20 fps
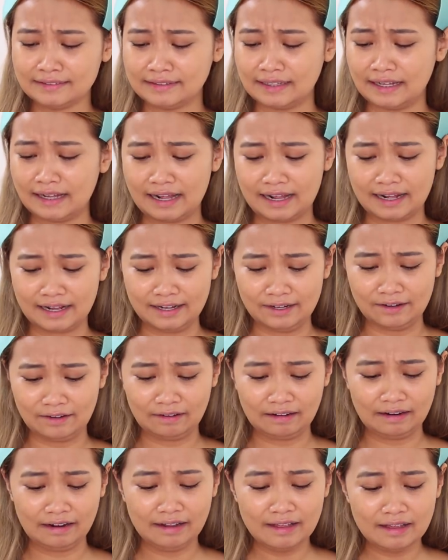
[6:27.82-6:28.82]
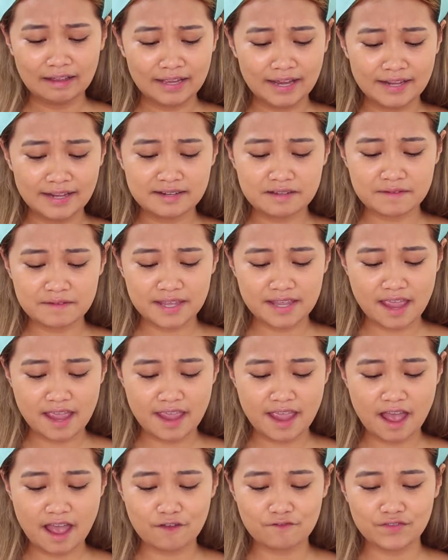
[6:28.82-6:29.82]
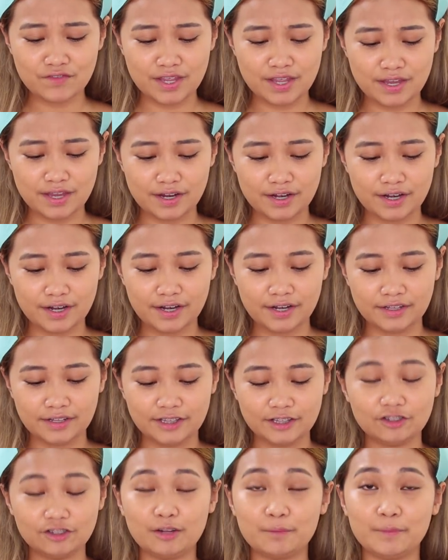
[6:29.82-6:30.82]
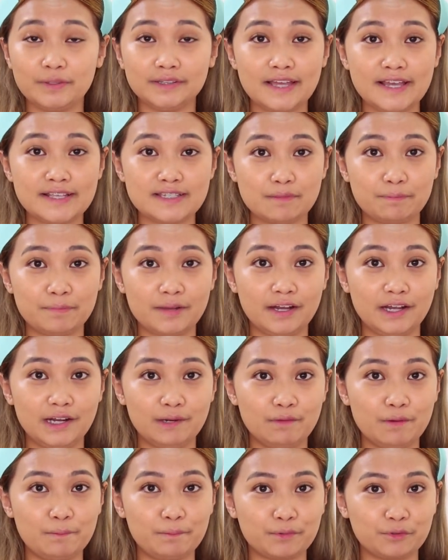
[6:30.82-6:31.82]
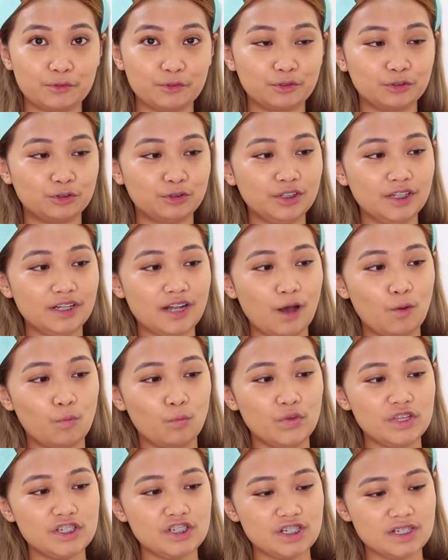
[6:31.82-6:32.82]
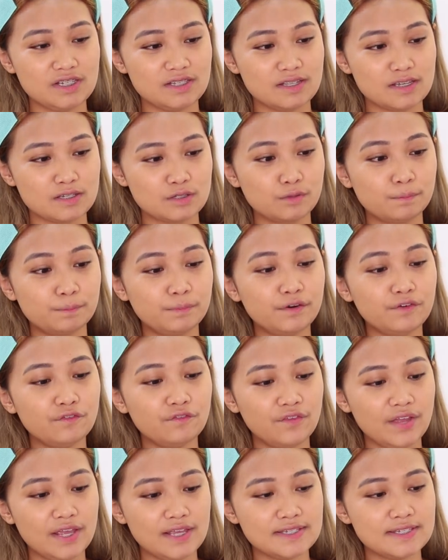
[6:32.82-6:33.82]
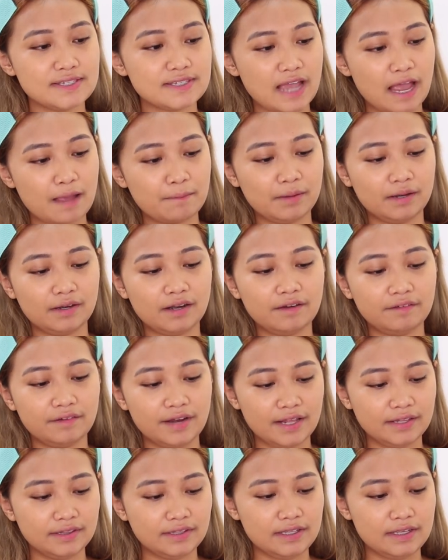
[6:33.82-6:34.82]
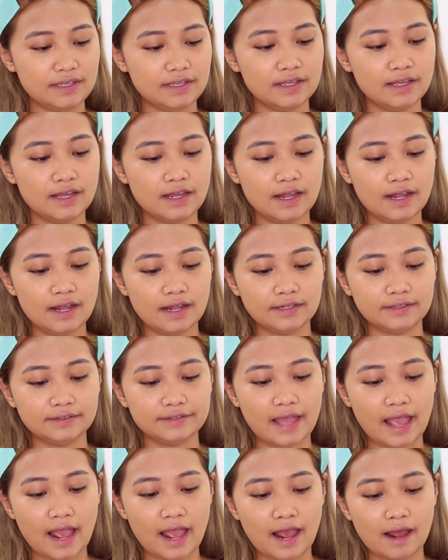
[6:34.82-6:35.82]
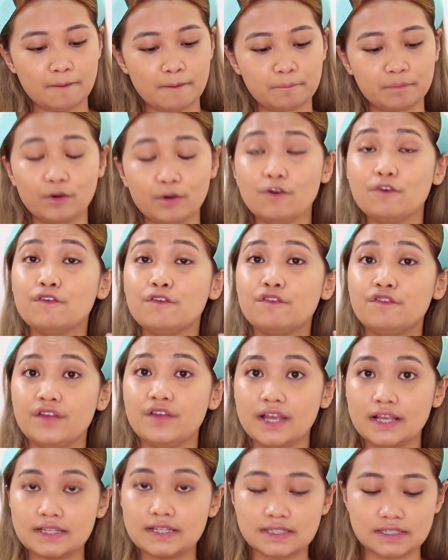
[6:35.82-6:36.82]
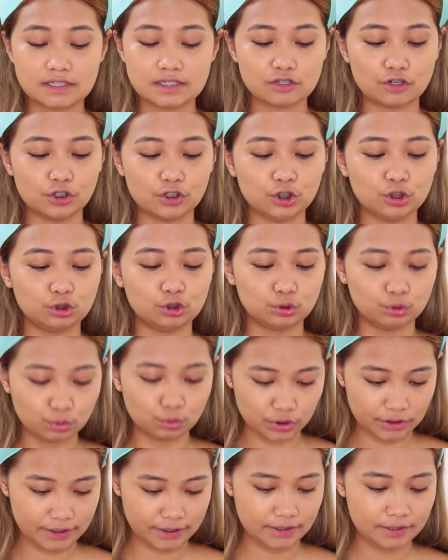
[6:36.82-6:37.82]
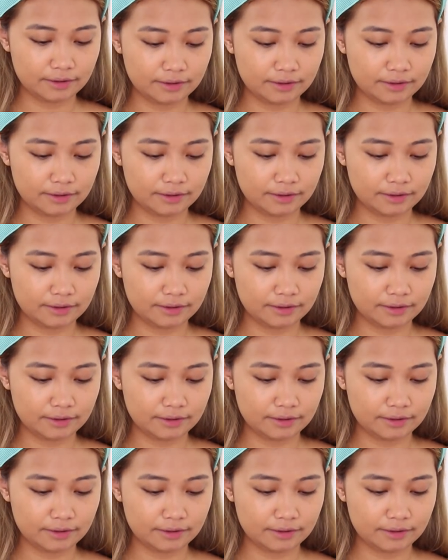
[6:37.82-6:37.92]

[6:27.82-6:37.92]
Nakakaloka. Anyway, I have here, dito naman tayo sa pangalawang produkto nila, which is the Superface Camera Ready na Pro Fix Contour.